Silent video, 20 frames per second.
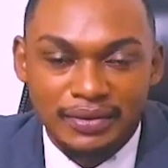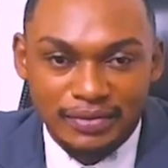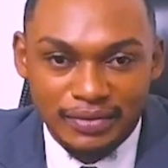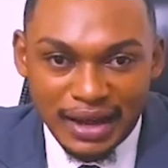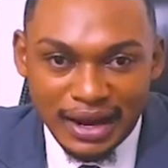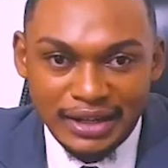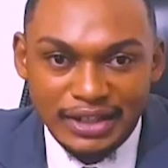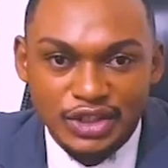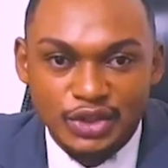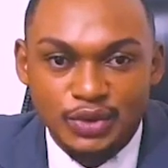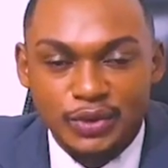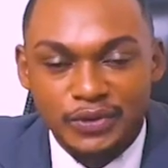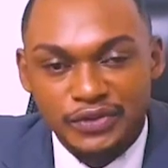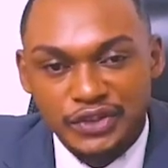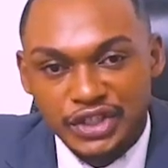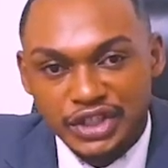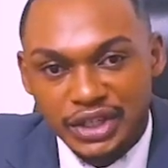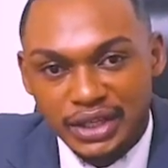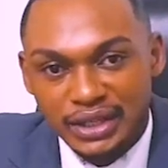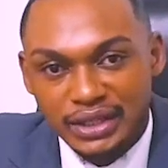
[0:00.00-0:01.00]
That is
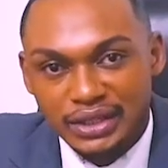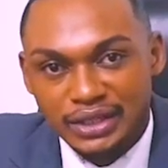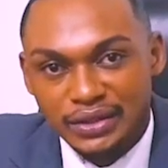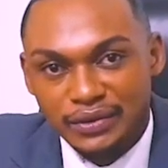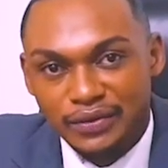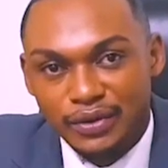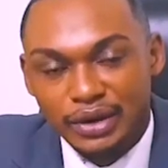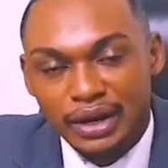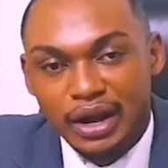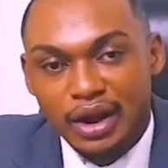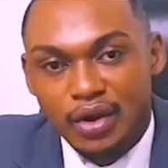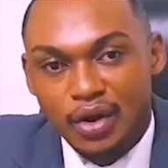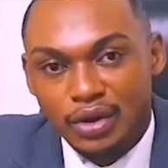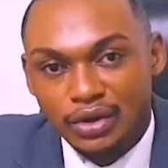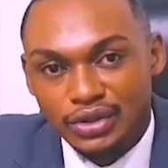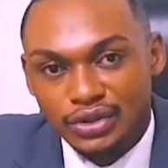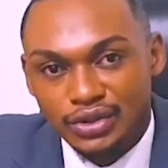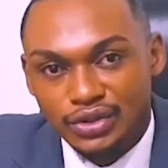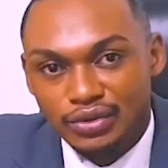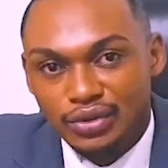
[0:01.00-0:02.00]
sufficient for the
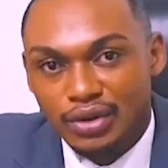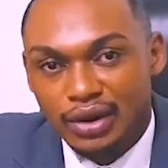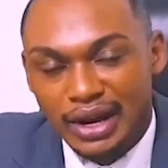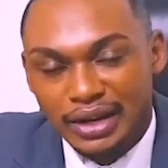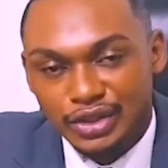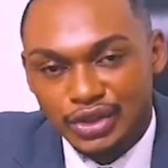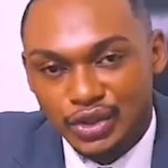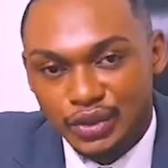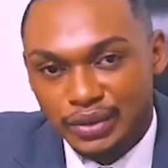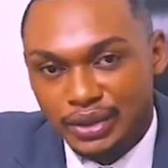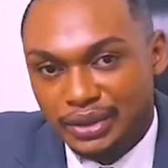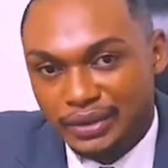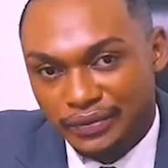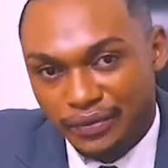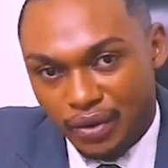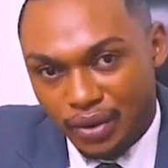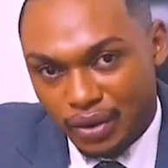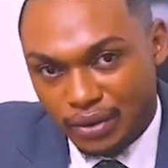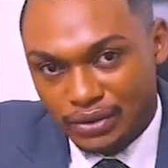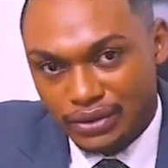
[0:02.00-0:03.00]
court to grant you a
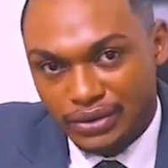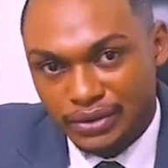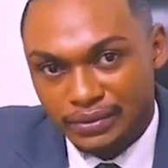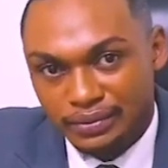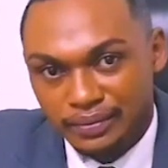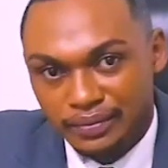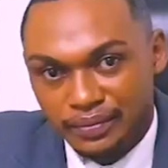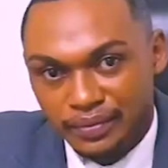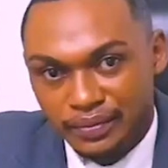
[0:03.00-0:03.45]
divorce.